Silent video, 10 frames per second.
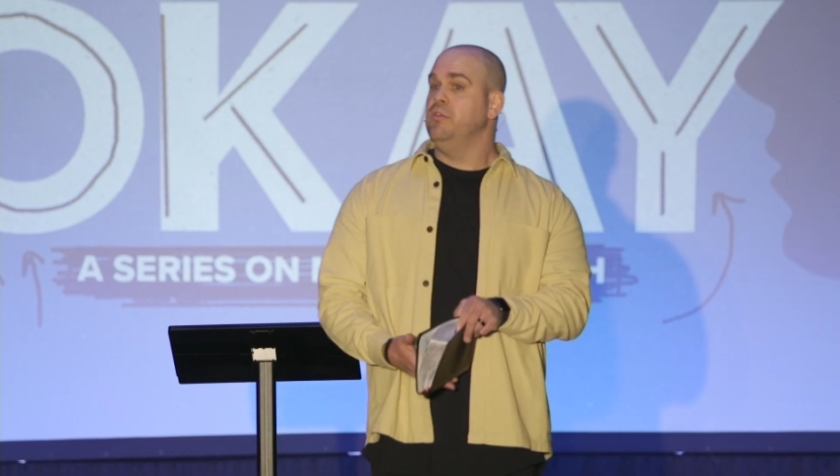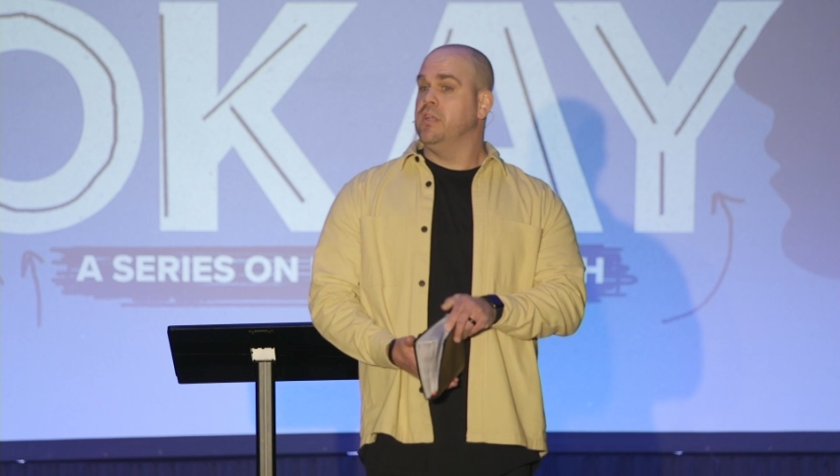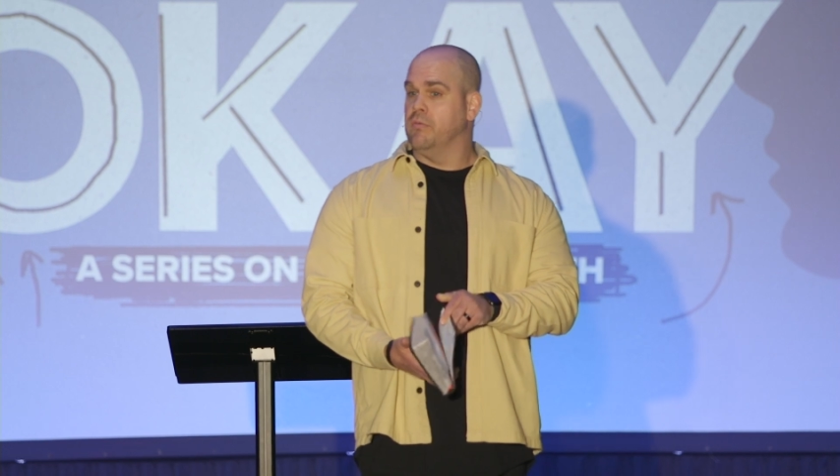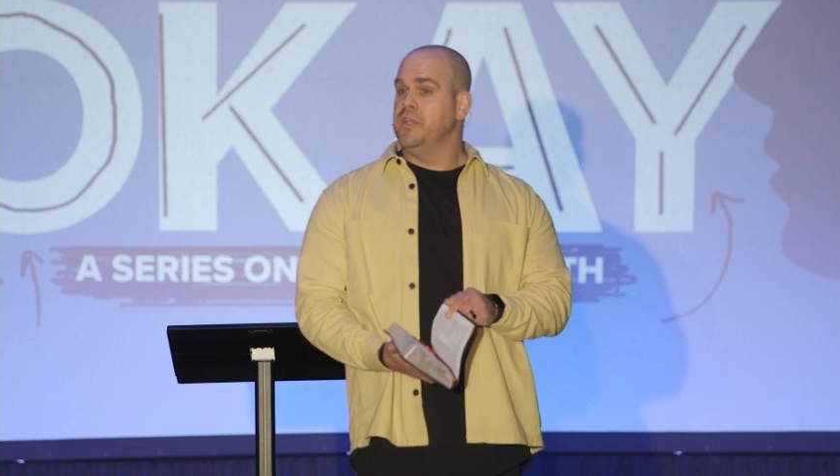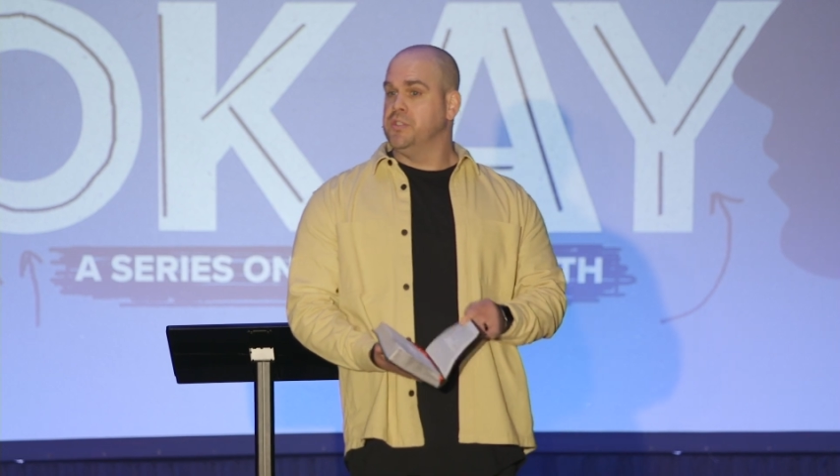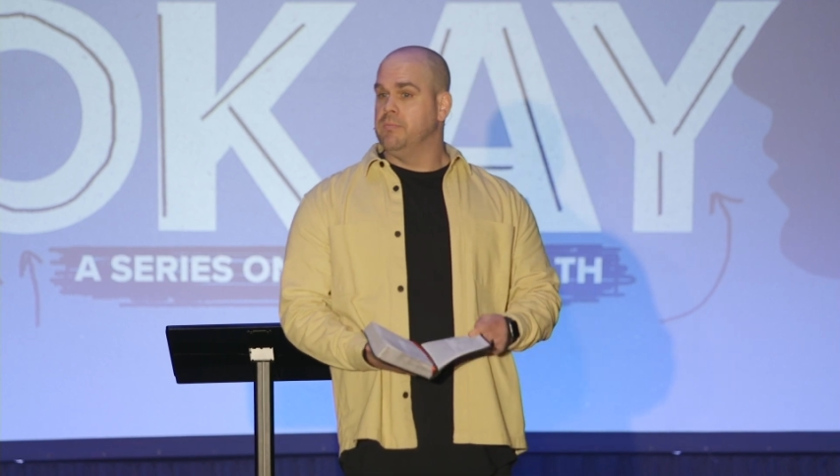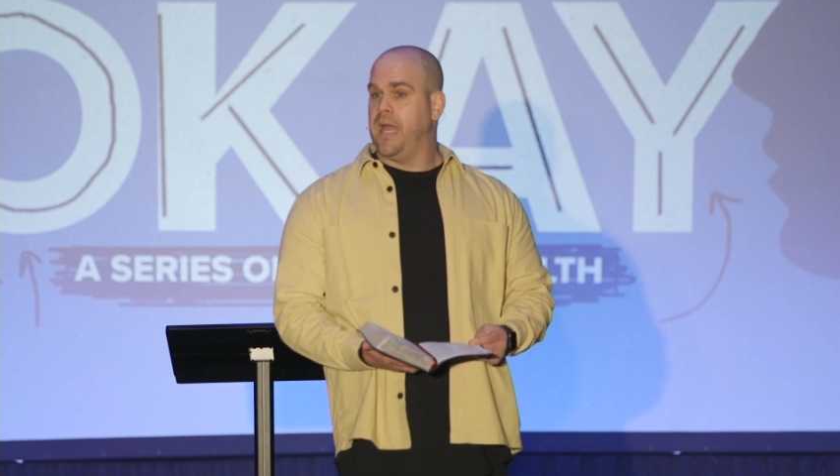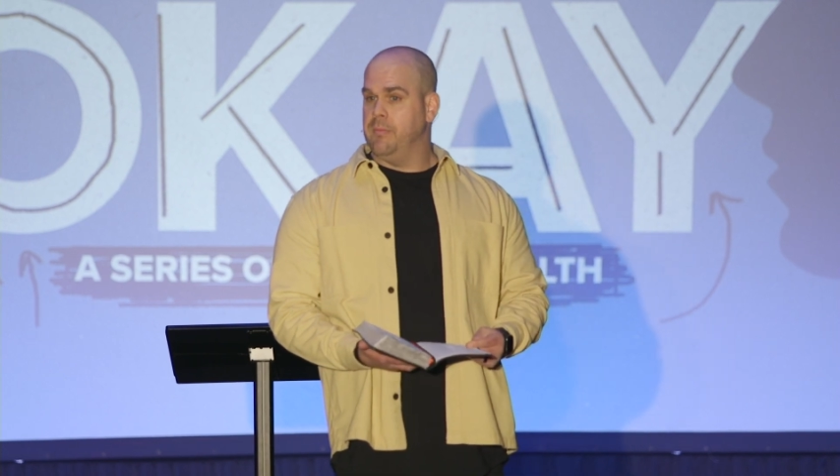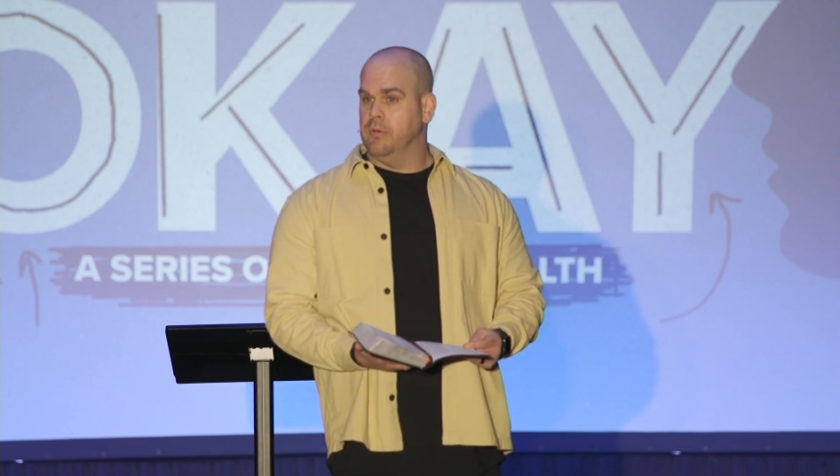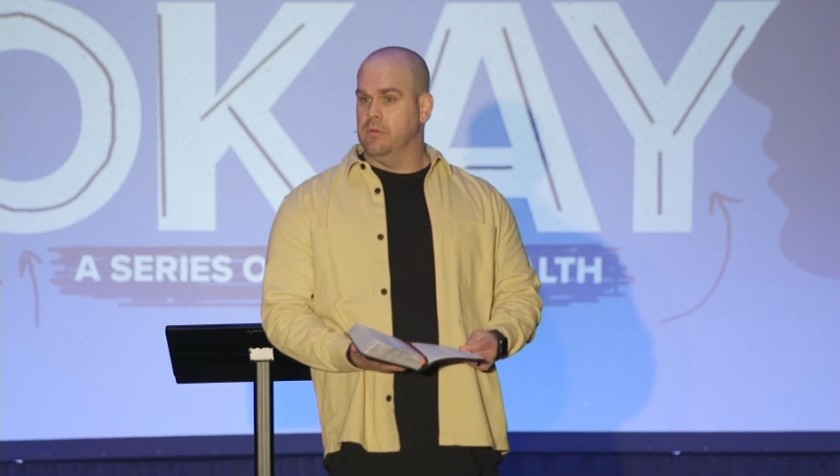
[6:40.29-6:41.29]
you need to read your
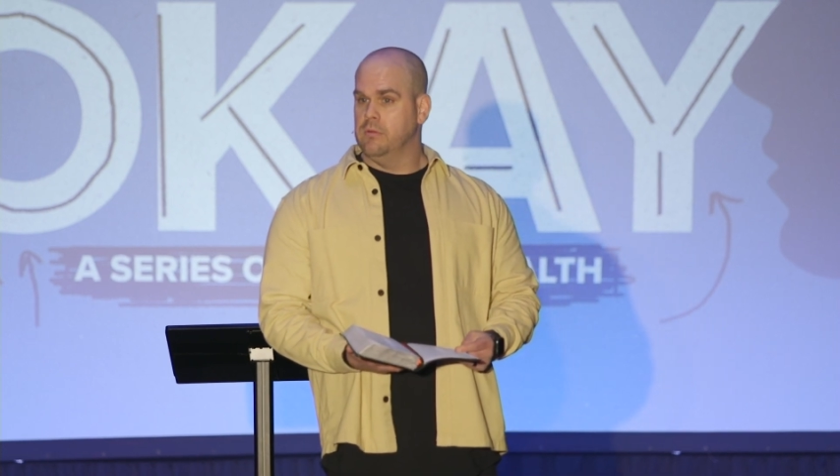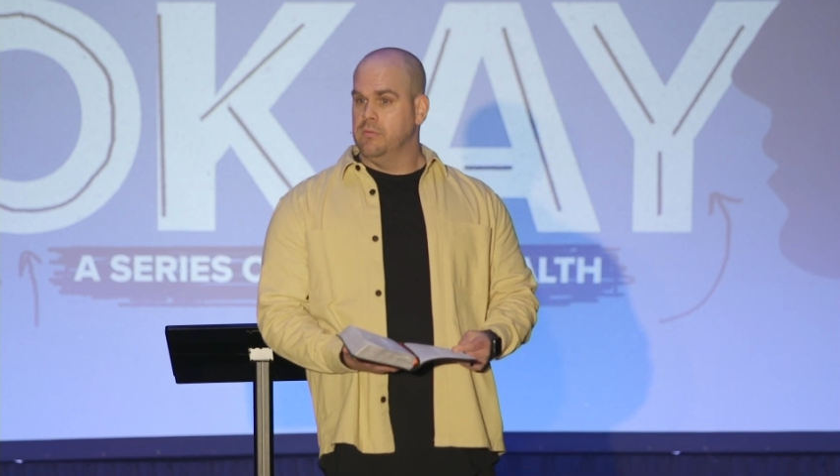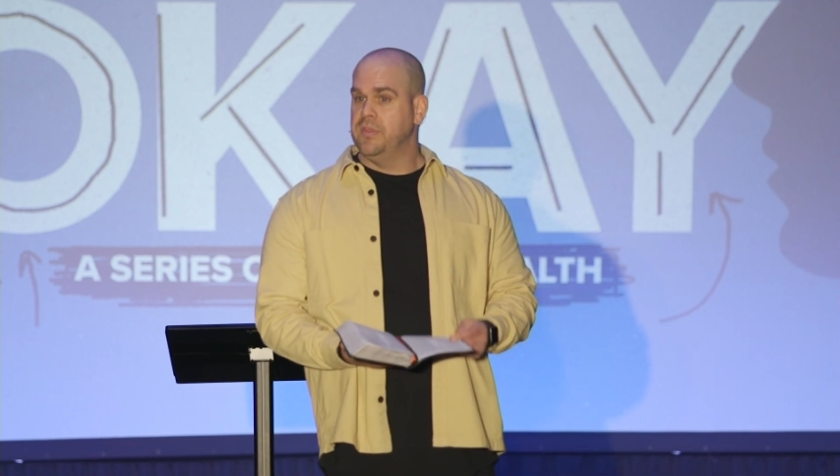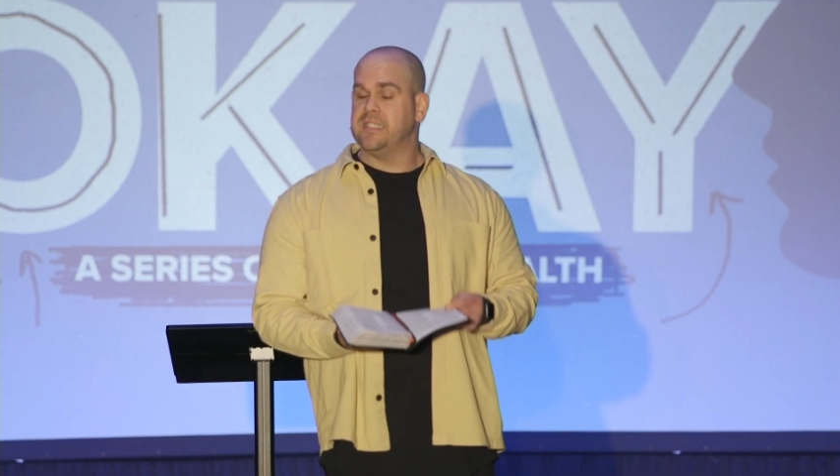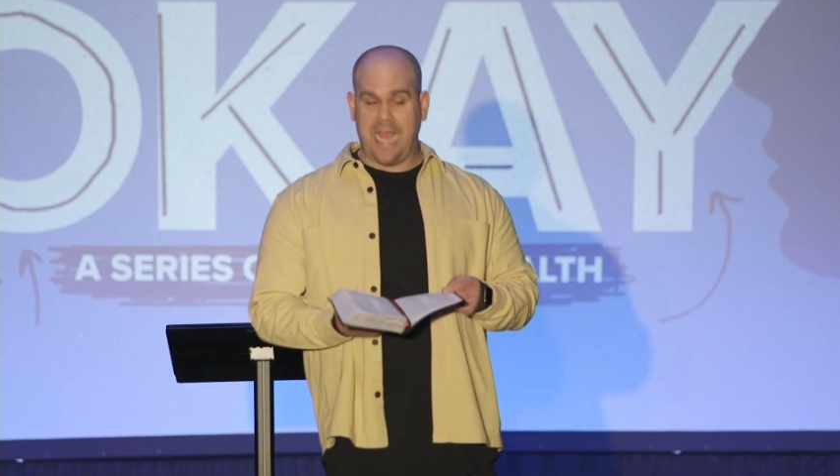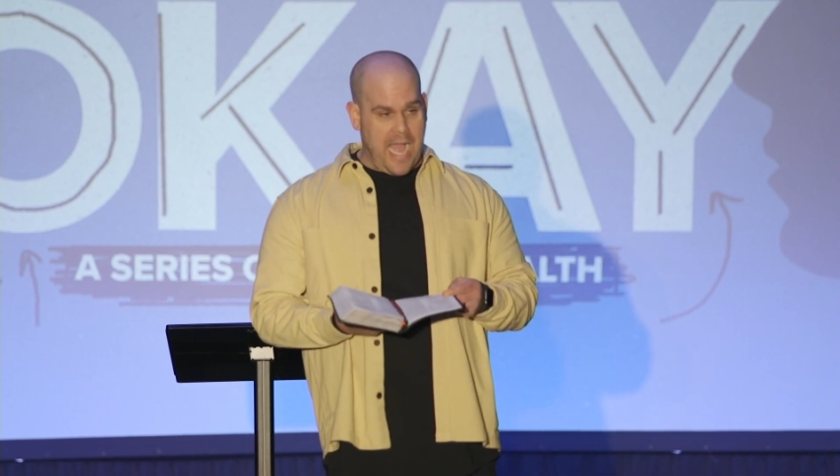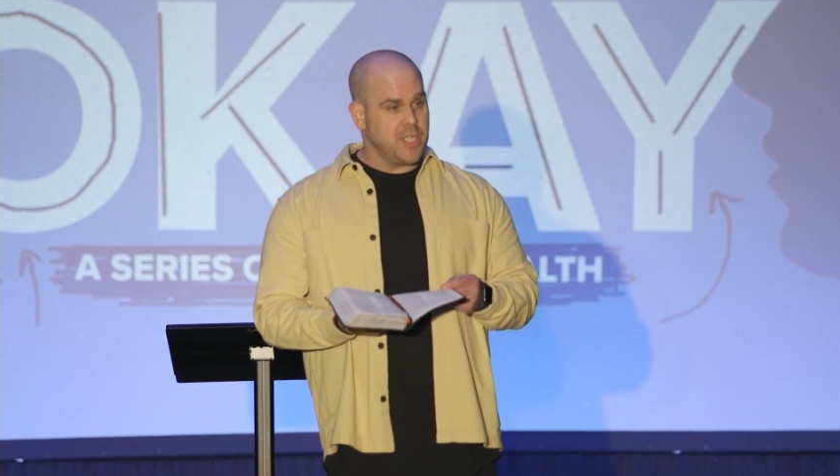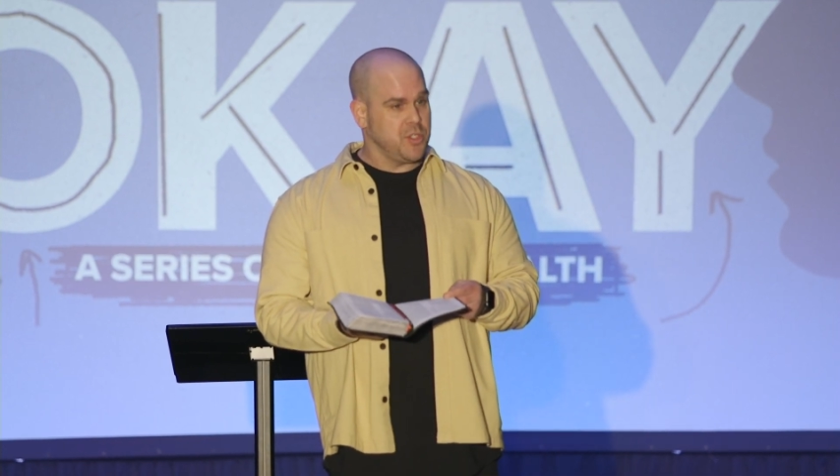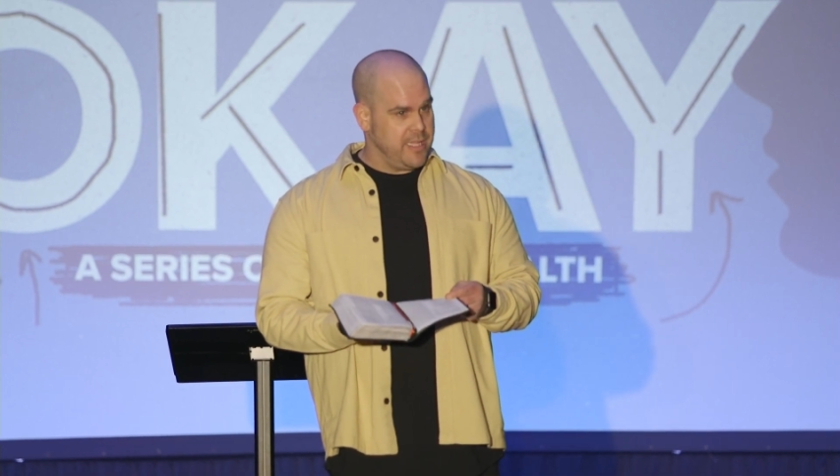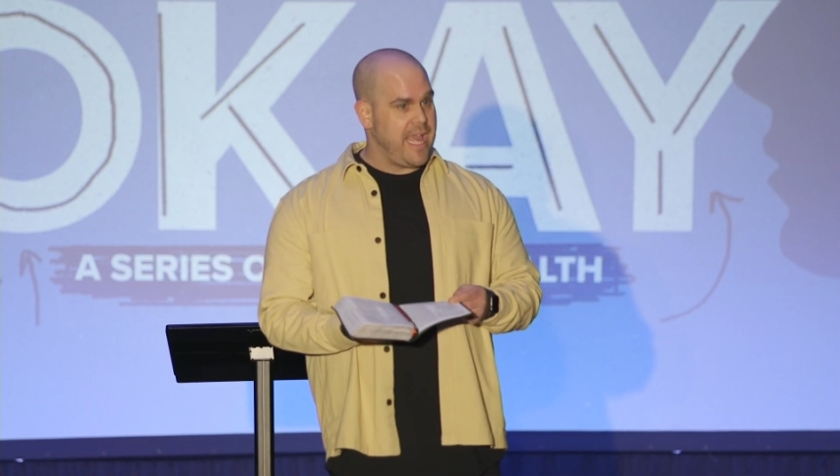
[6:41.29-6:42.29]
Bible. This
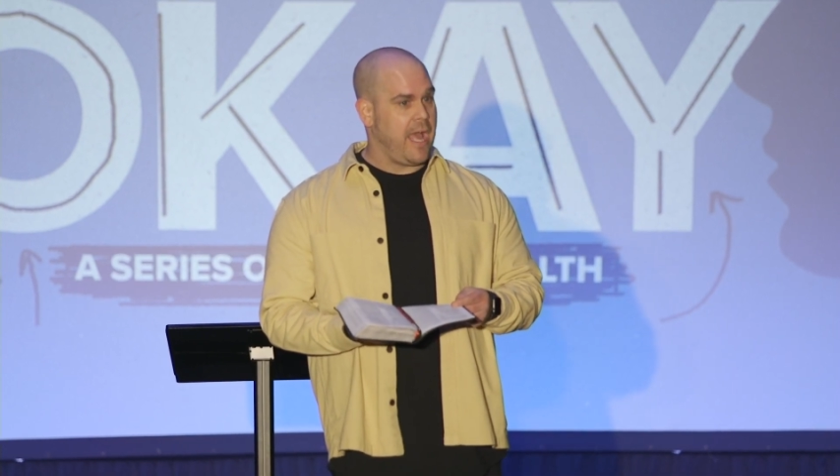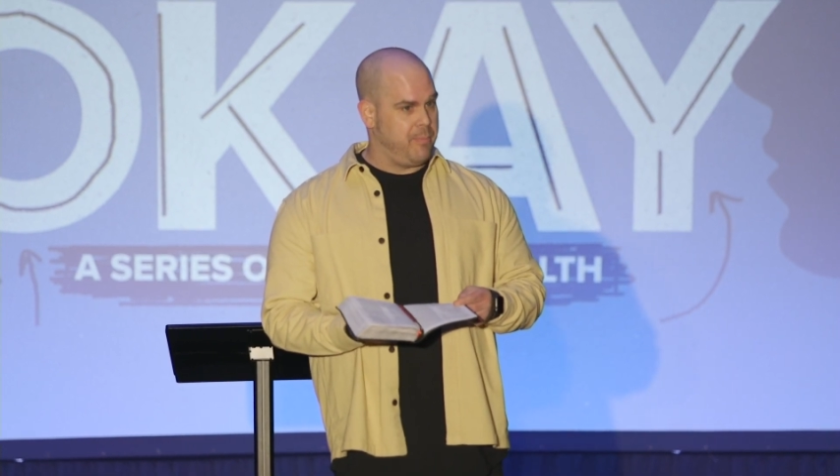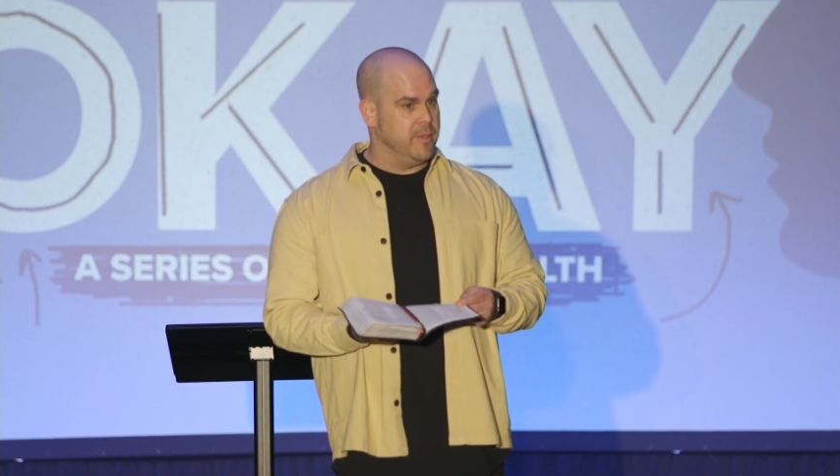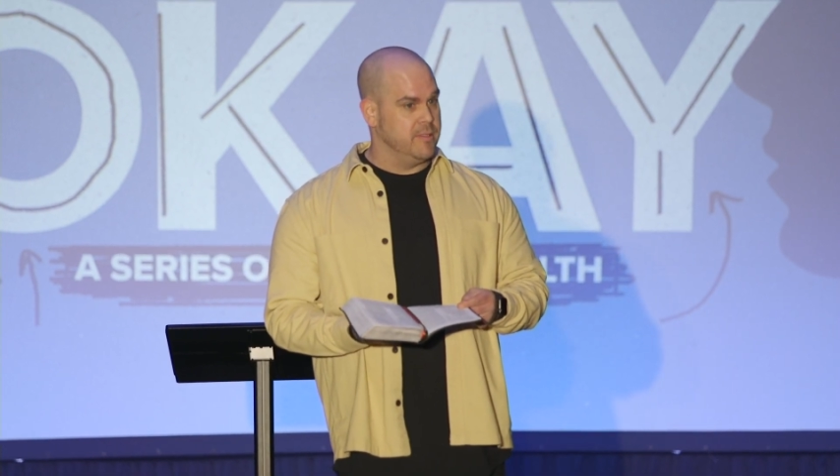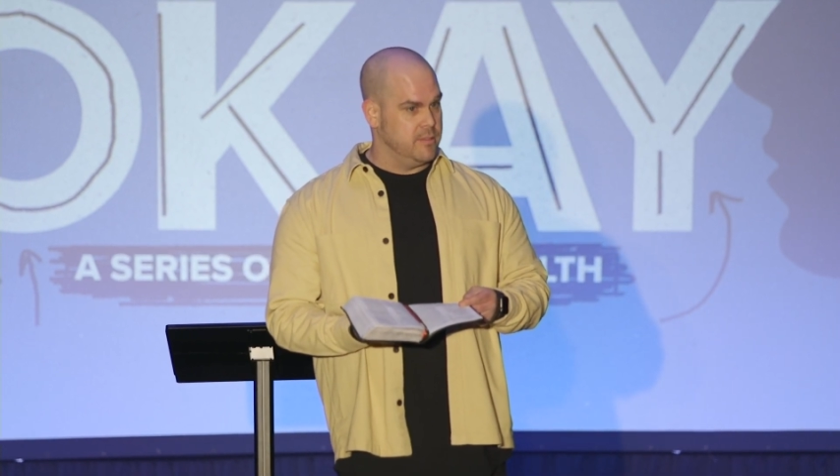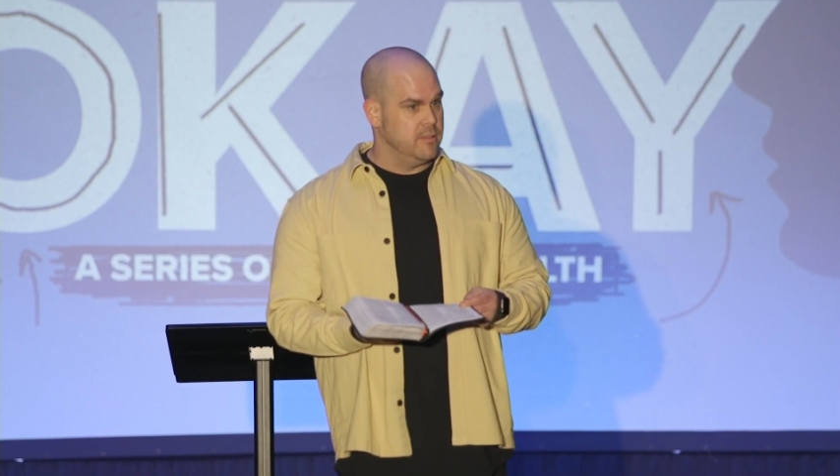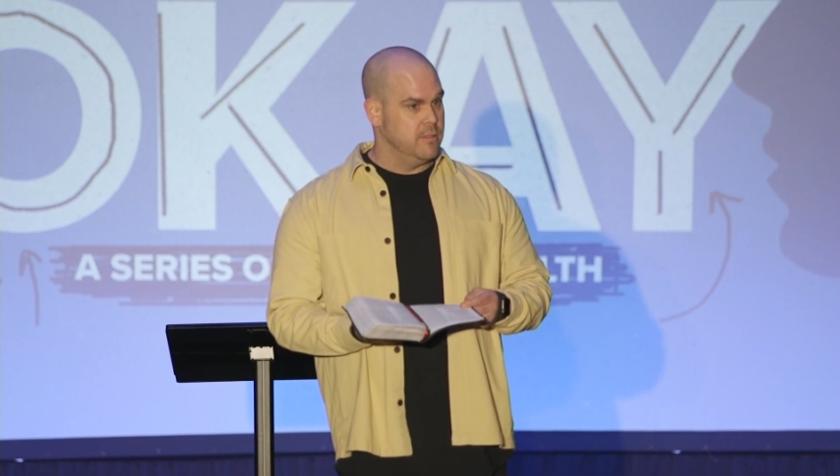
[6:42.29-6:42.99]
actually happened.